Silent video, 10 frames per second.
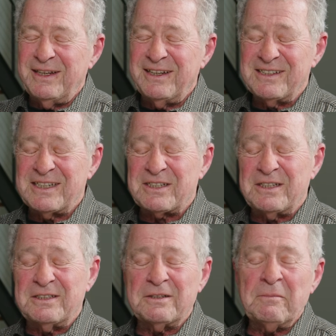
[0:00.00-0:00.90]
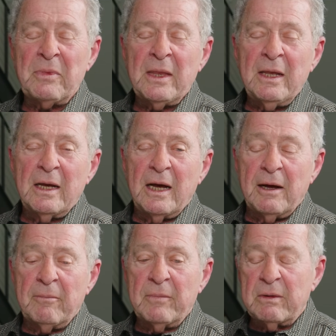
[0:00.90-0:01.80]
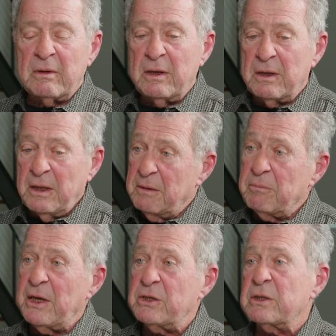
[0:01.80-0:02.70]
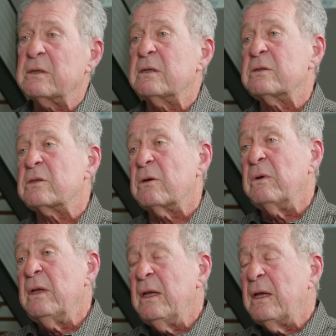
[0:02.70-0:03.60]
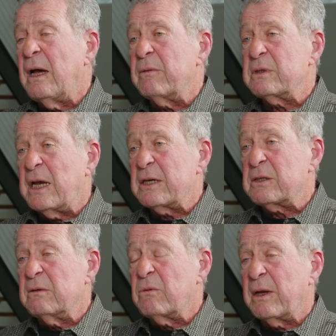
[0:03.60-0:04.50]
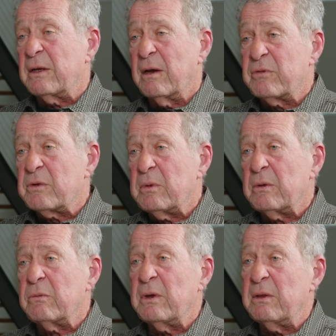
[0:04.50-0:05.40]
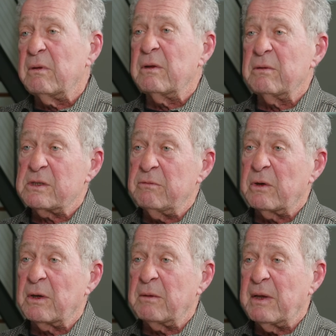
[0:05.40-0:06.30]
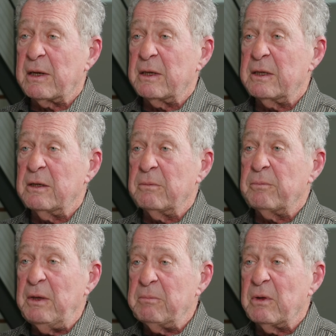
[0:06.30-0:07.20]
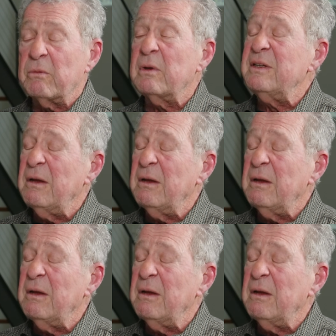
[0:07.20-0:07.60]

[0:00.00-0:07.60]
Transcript: existent inpatient. And so I was actually quite comfortable with severely mentally ill people,